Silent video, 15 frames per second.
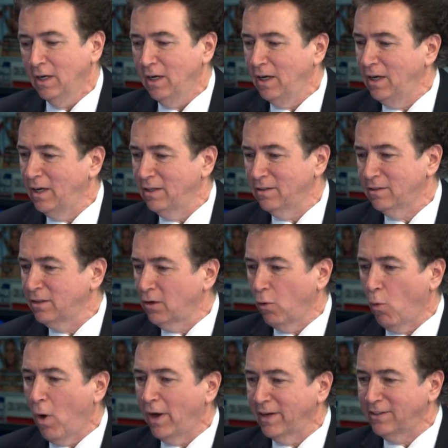and, you know,
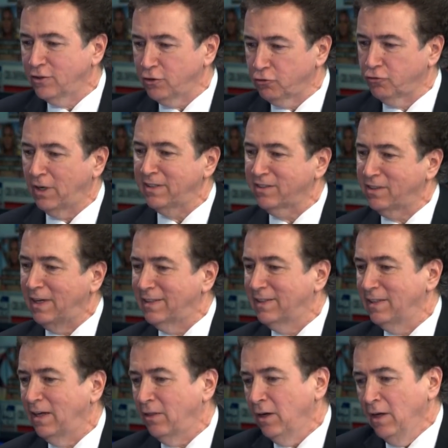wanting to dress like
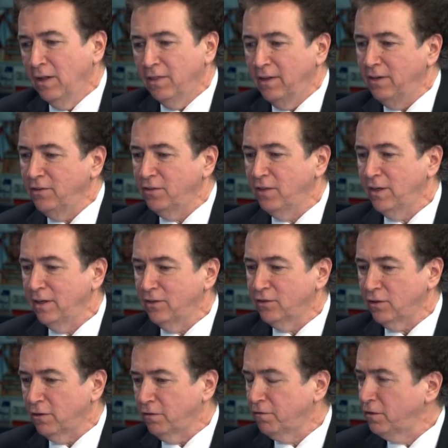the other. These things
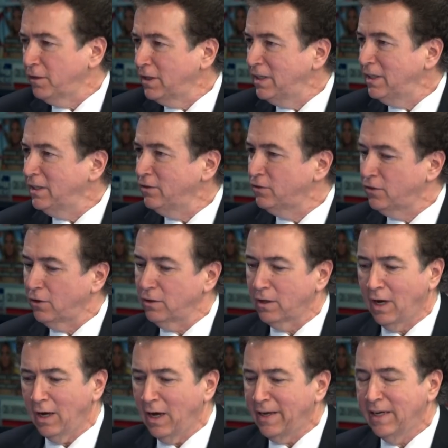are fleeting.
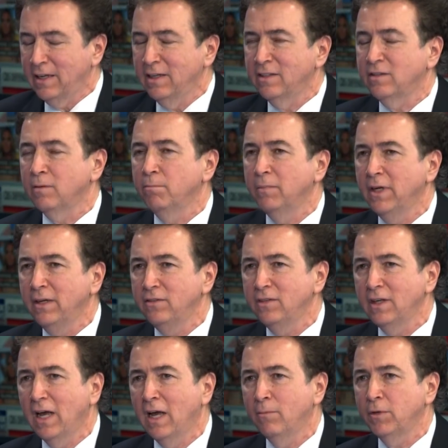It's
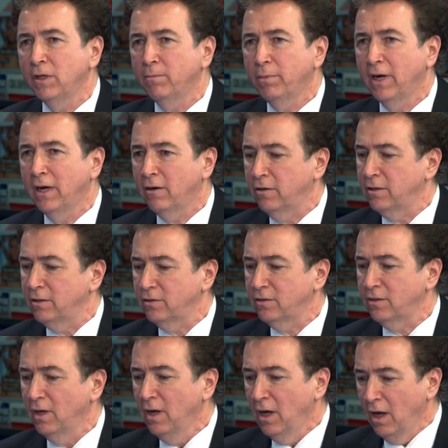amazing how many
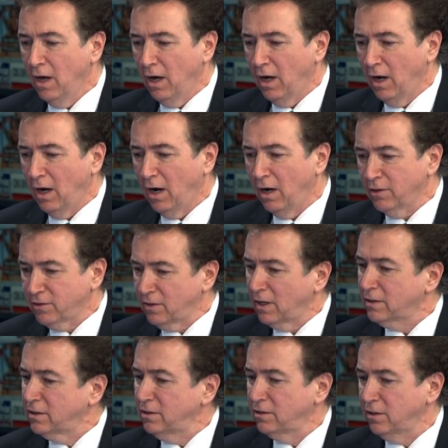parents are
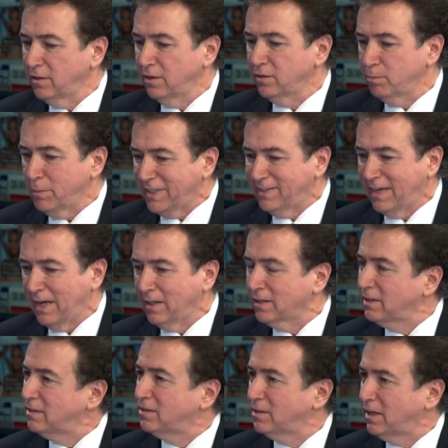sucked into this
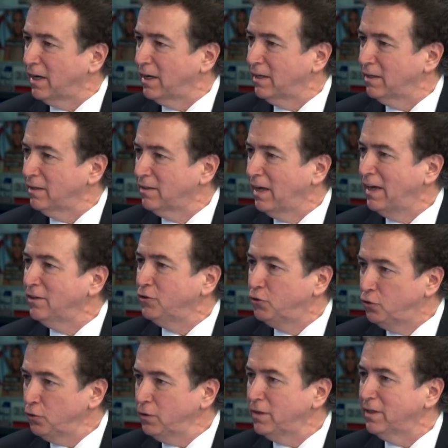mentality today that
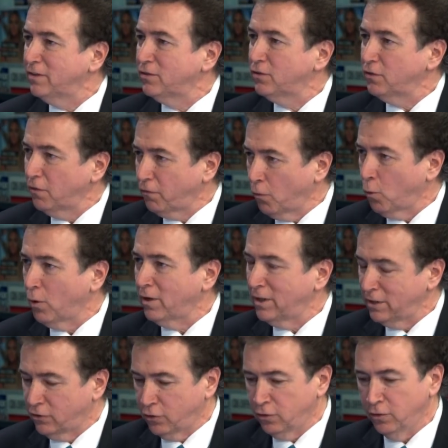do this for
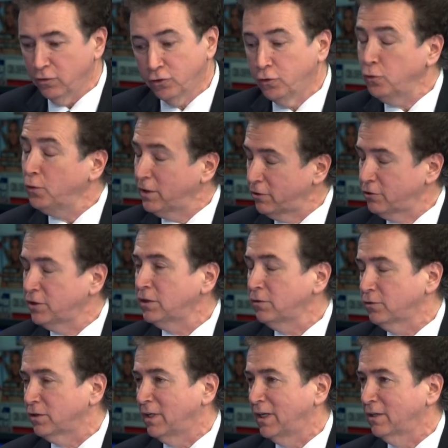and to their
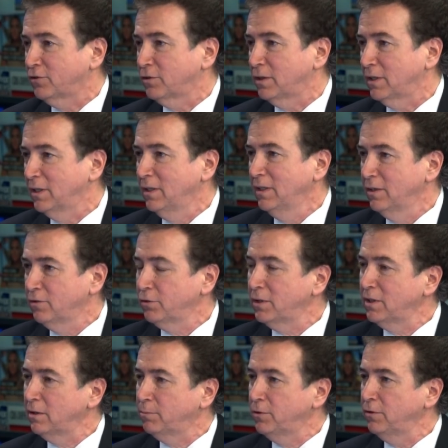children, actually. It's
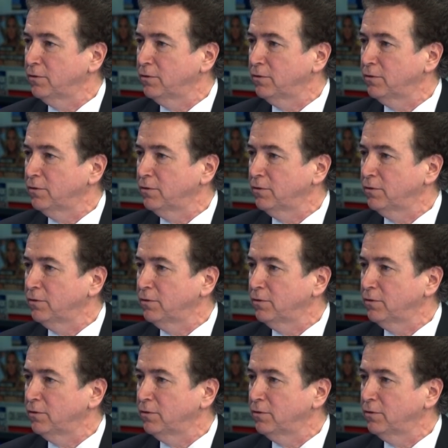really abuse.